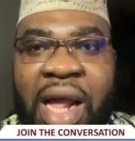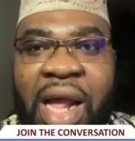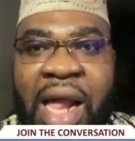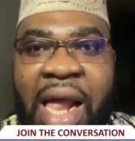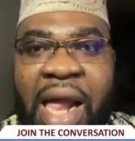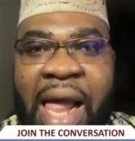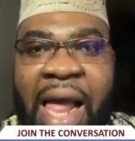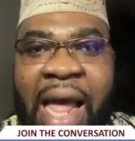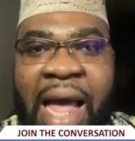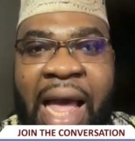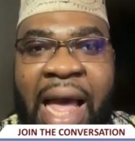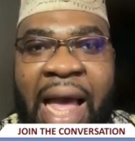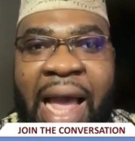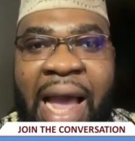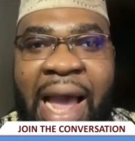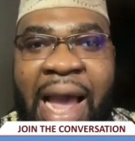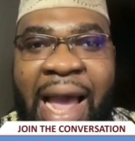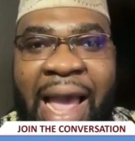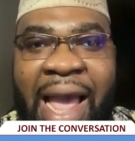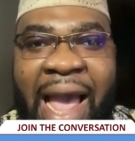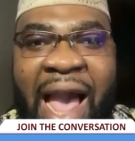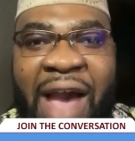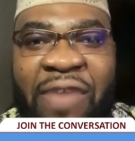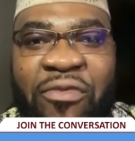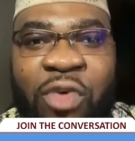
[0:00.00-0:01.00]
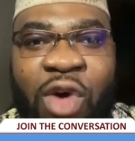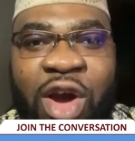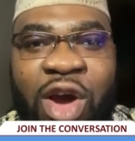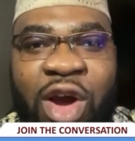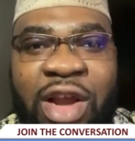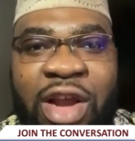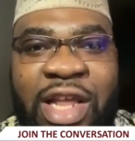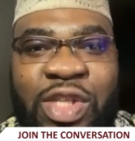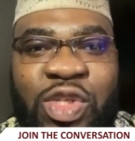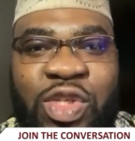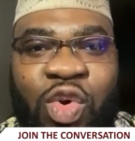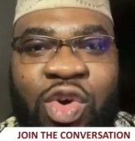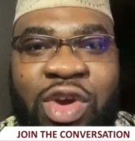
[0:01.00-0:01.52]
I avoided
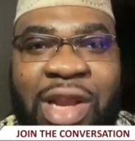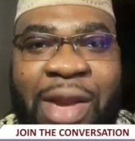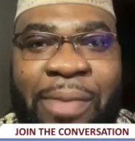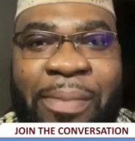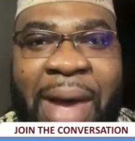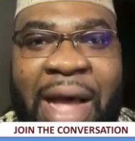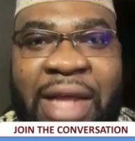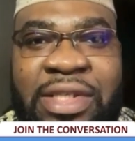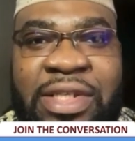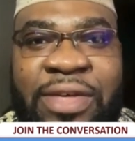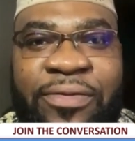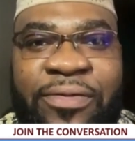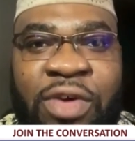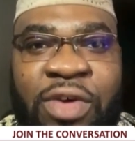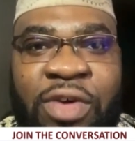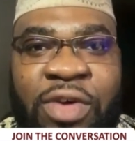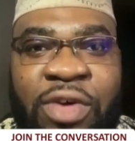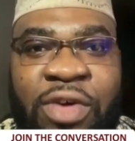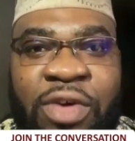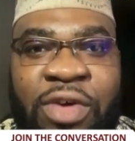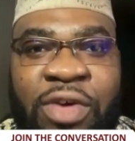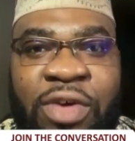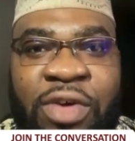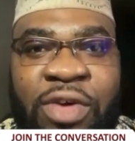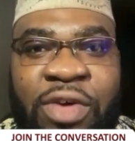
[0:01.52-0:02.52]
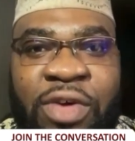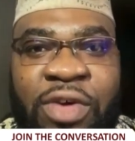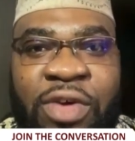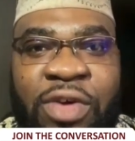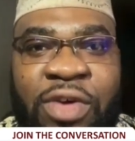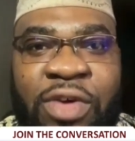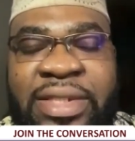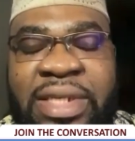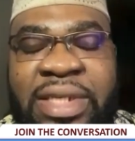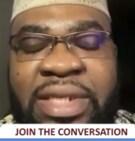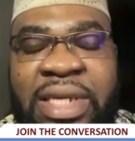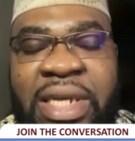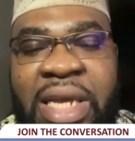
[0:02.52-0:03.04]
talking about it for the most
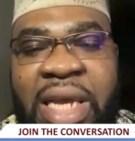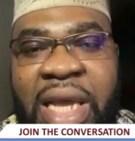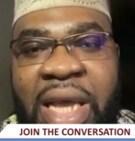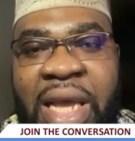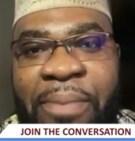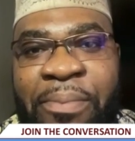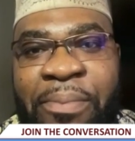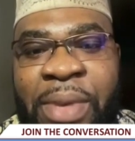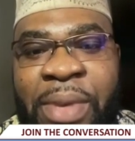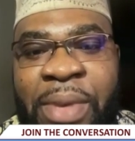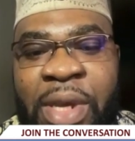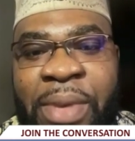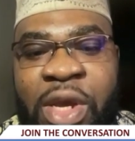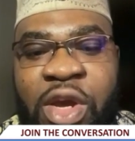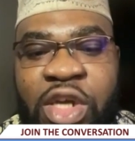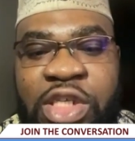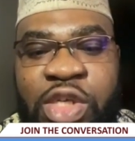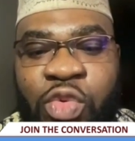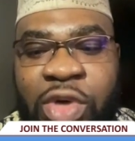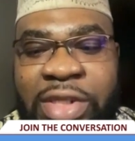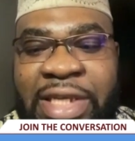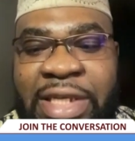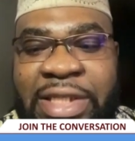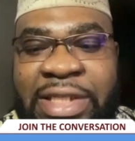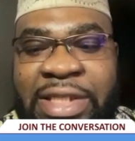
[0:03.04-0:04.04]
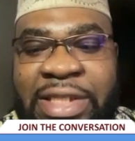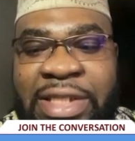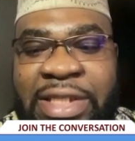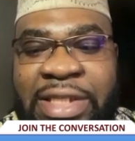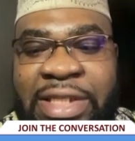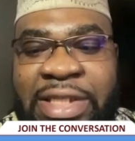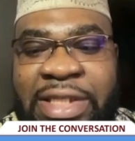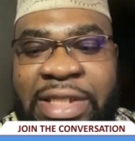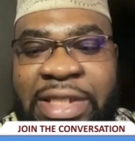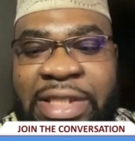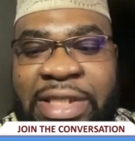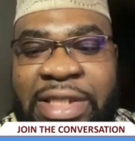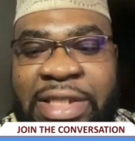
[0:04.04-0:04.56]
part because it was a
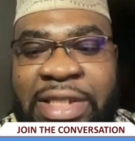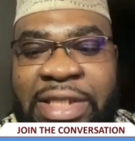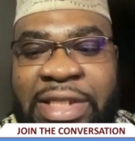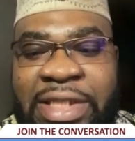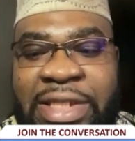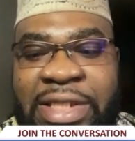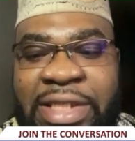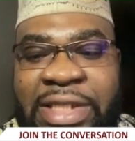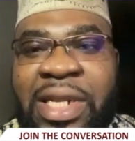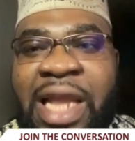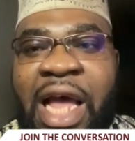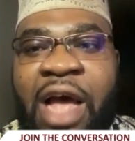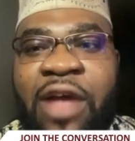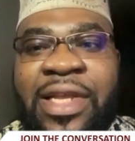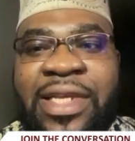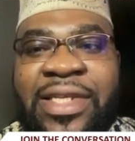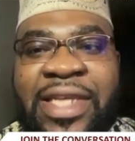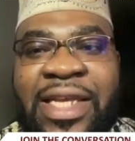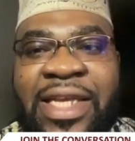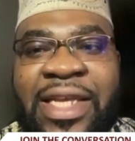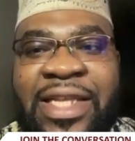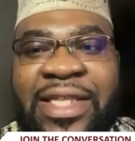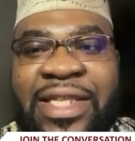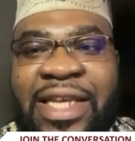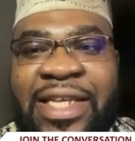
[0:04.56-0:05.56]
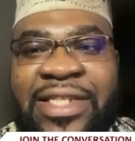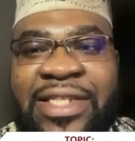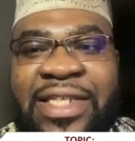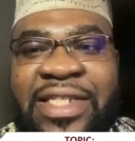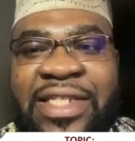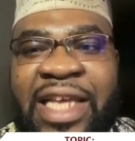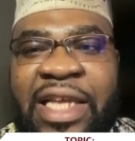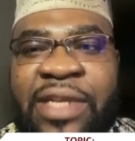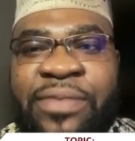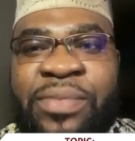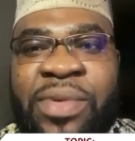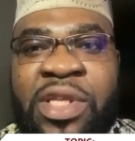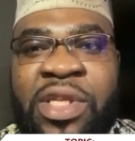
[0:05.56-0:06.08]
developing case, but now the sentences
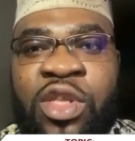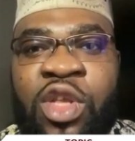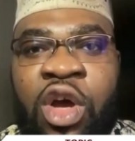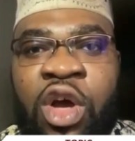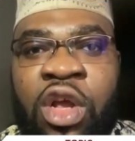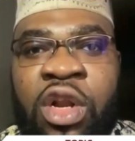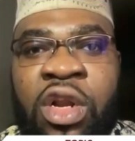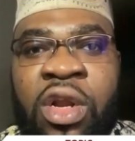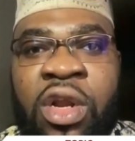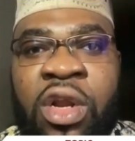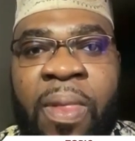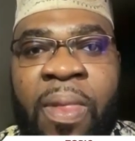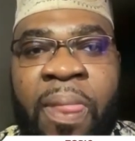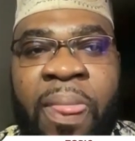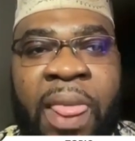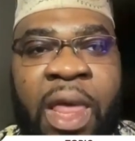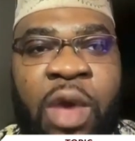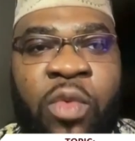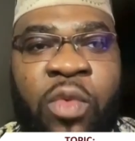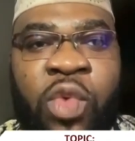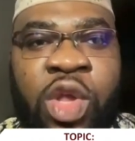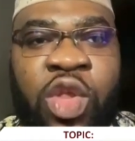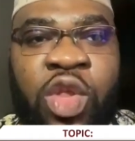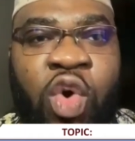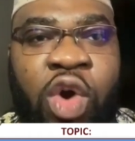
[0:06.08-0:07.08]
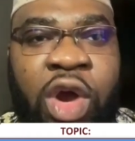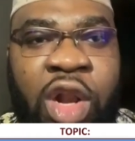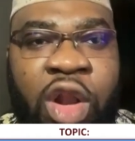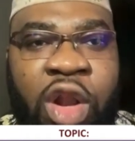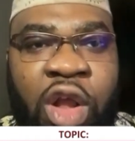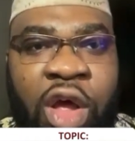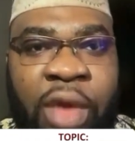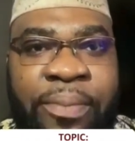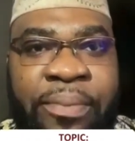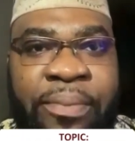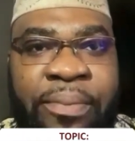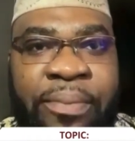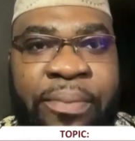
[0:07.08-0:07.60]
have been done. We know a
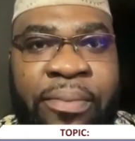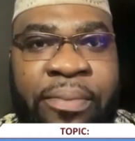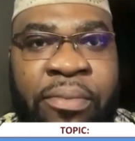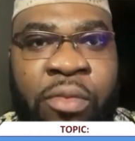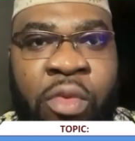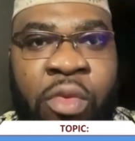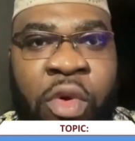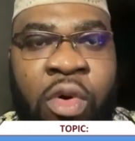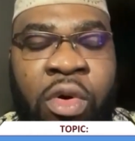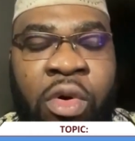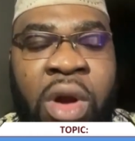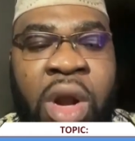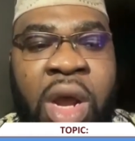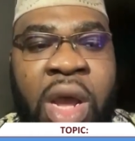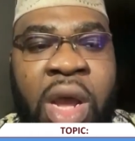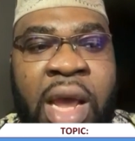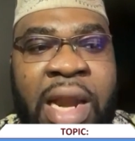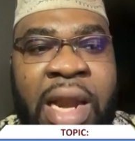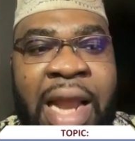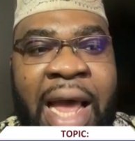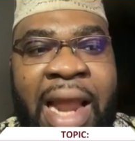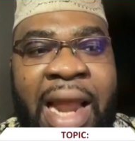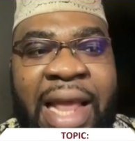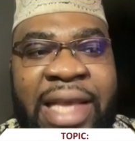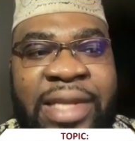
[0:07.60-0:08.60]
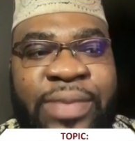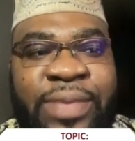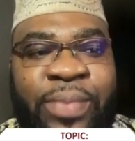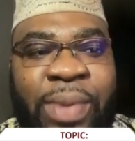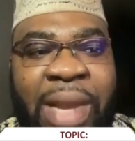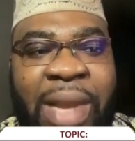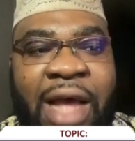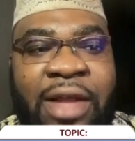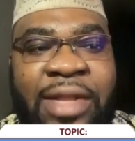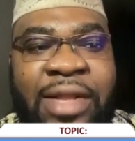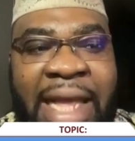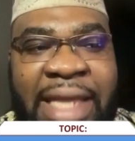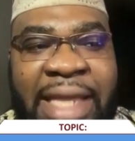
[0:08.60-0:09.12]
lot more. Now, let's
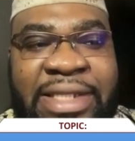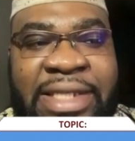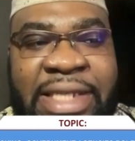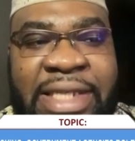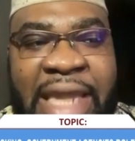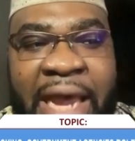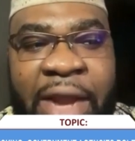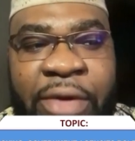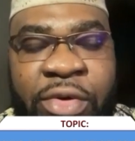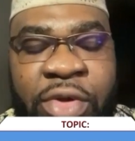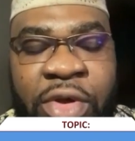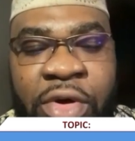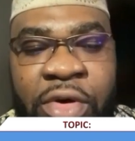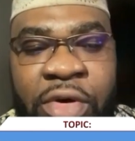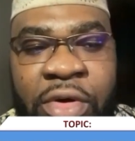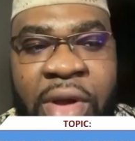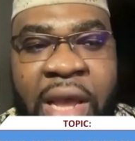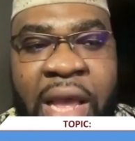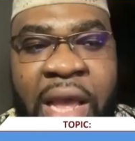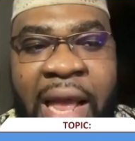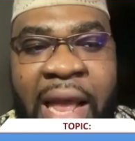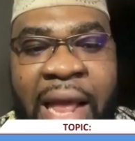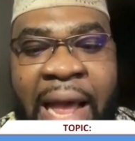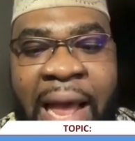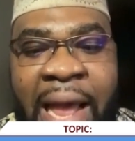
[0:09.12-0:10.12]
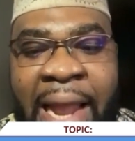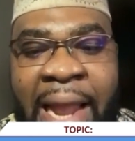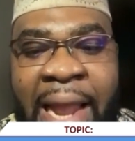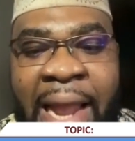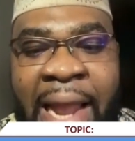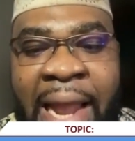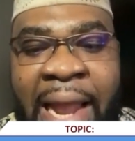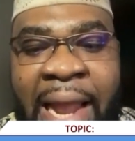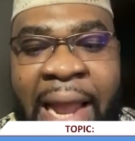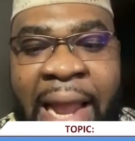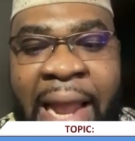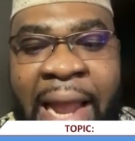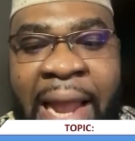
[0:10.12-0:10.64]
play out that scenario.
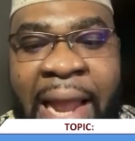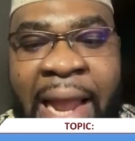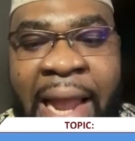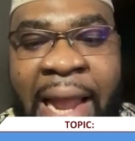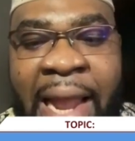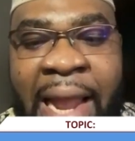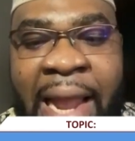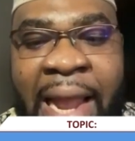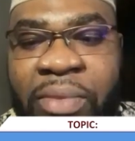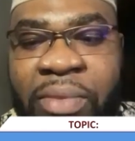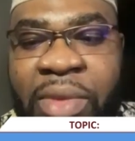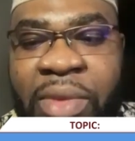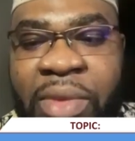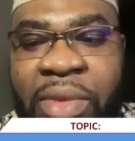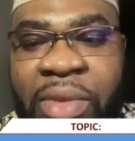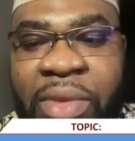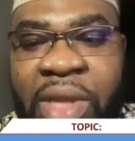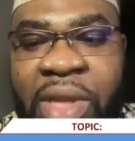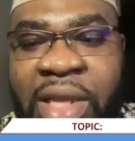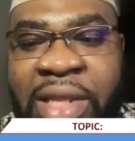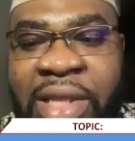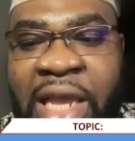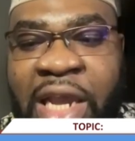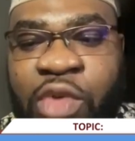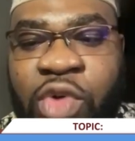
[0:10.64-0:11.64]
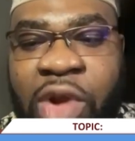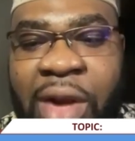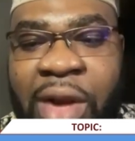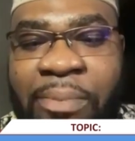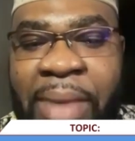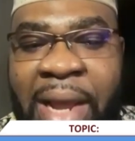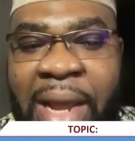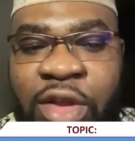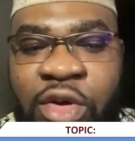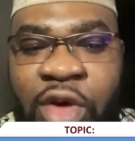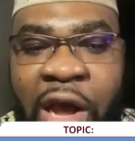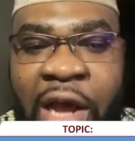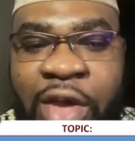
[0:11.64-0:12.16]
Let's play the
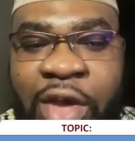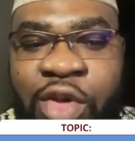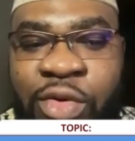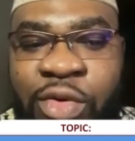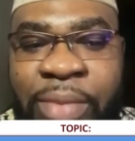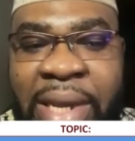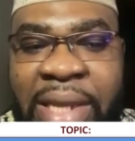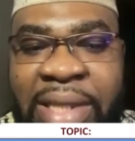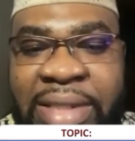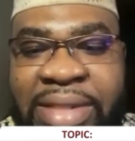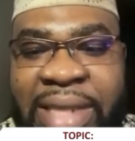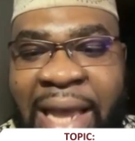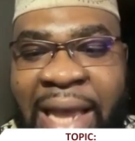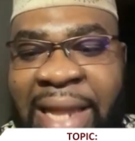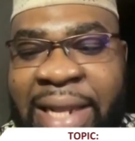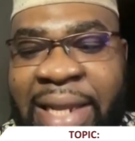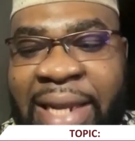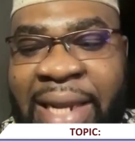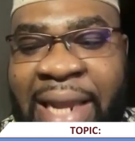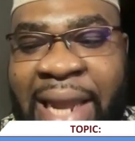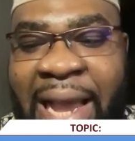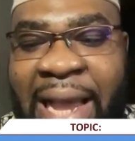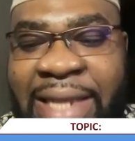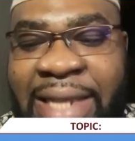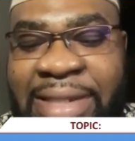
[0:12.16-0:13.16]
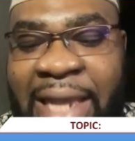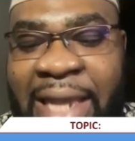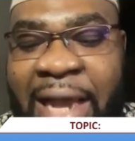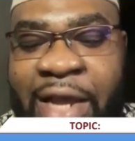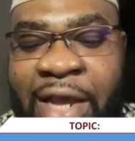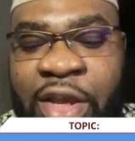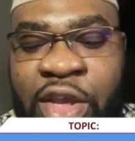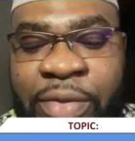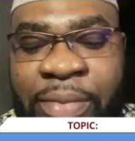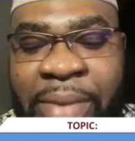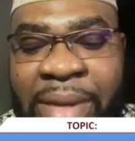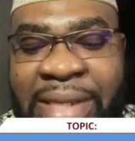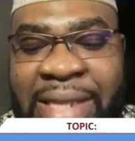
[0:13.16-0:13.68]
Ekweremadu argument and the guy's
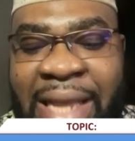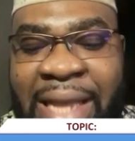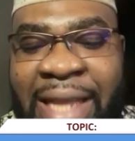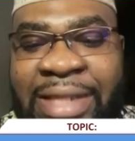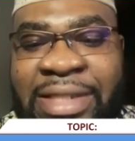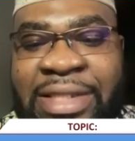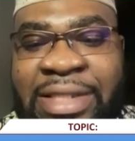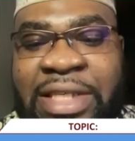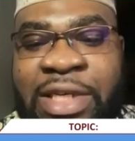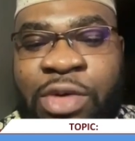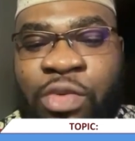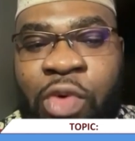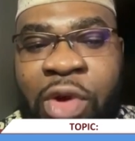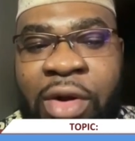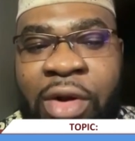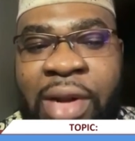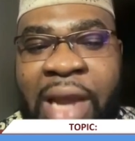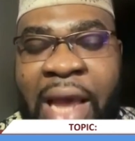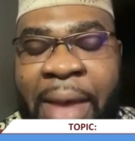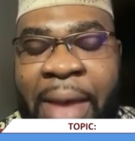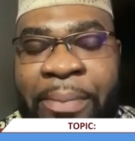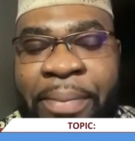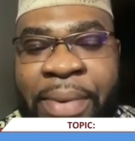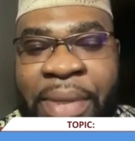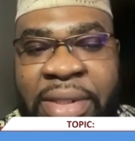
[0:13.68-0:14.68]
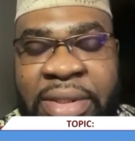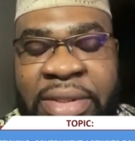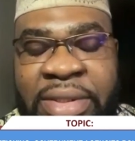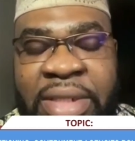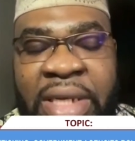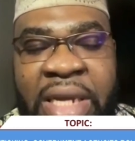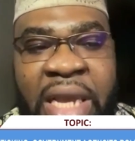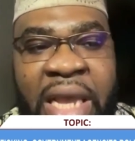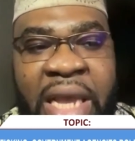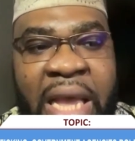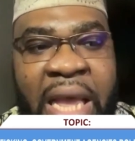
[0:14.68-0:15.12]
argument and see what happened.